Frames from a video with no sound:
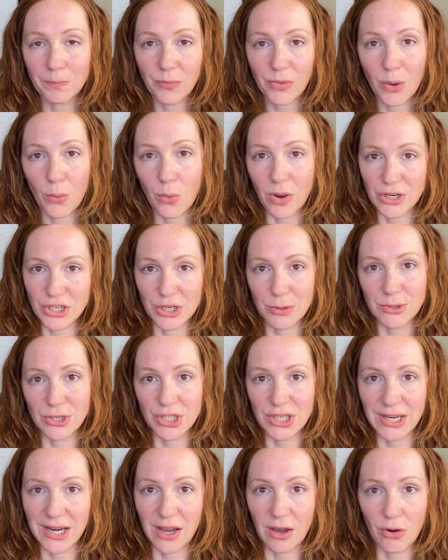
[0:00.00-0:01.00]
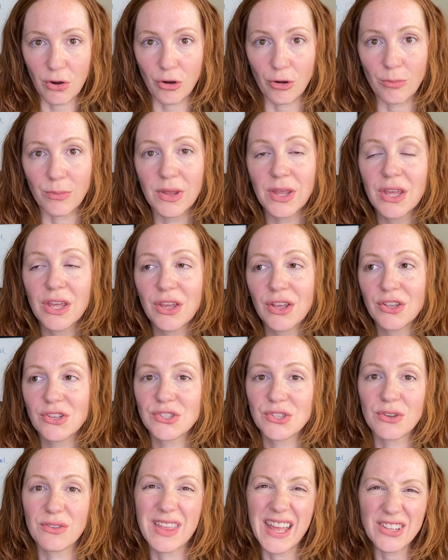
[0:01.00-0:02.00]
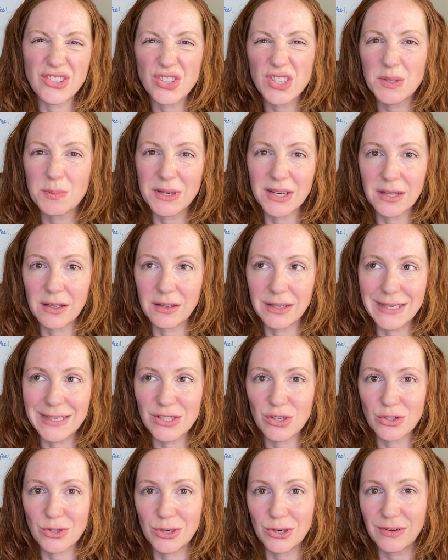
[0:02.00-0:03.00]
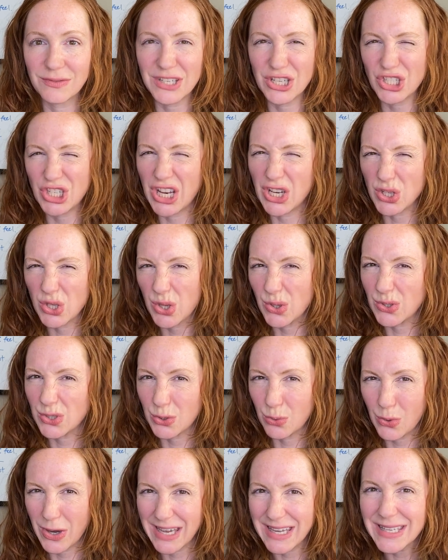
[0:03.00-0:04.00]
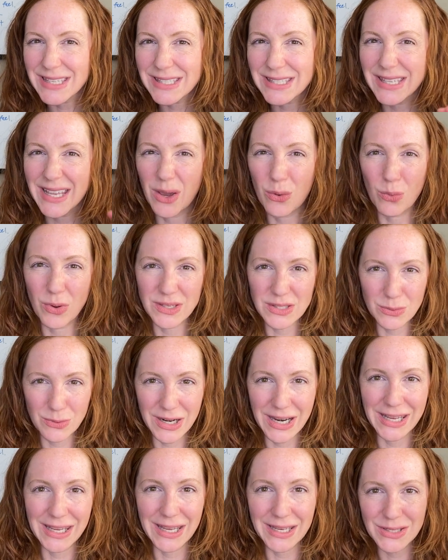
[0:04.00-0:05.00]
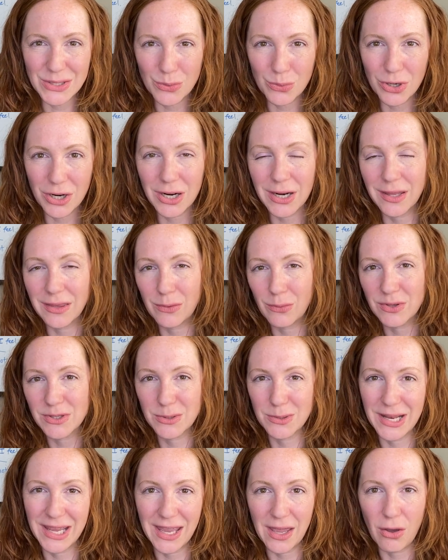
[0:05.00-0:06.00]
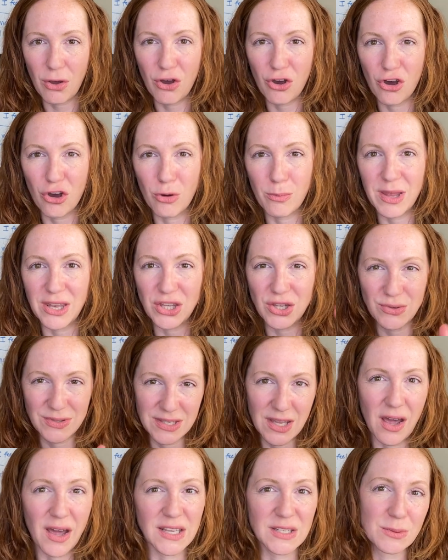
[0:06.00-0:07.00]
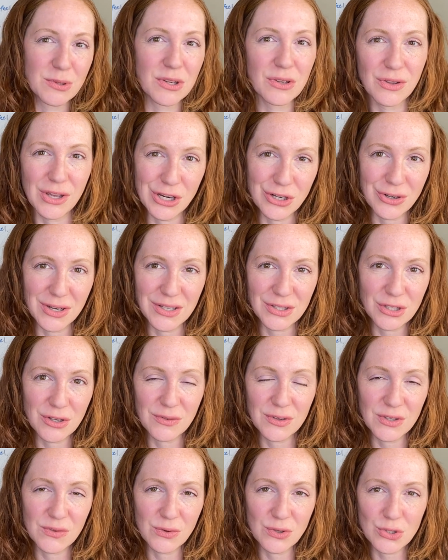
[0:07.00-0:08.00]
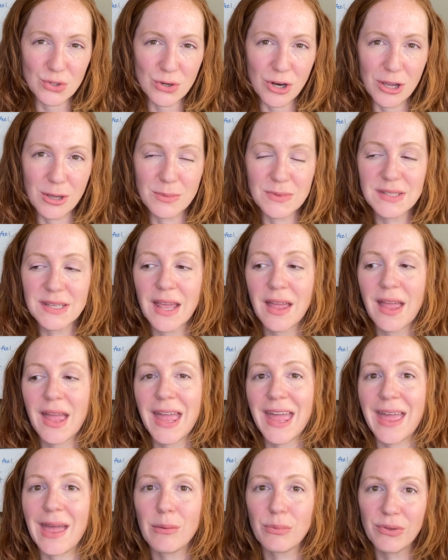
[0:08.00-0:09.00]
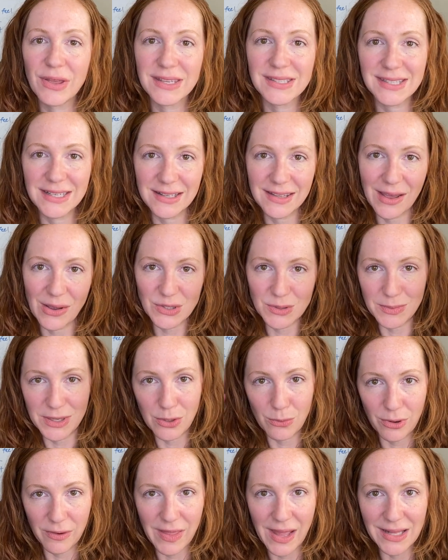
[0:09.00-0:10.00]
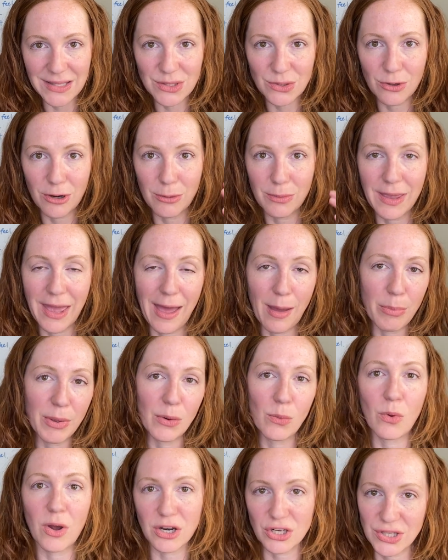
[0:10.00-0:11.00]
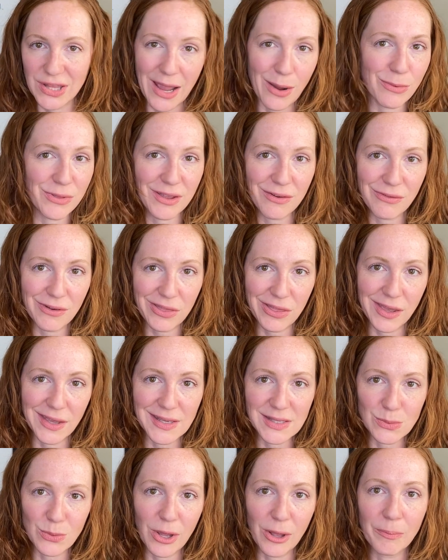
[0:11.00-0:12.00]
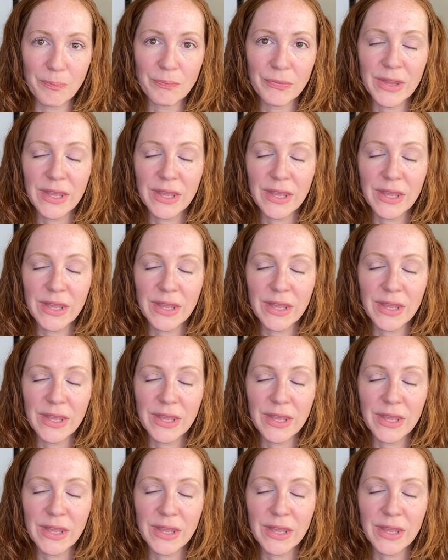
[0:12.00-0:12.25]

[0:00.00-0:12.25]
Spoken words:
washing machine at home. So that's just been a little easier, so I don't have to change clothes twice, like once when I get to work and then once when I get home, and use the hospital laundering service for scrubs. And plus it allows me to wear that scrub cap and wash that with everything as well.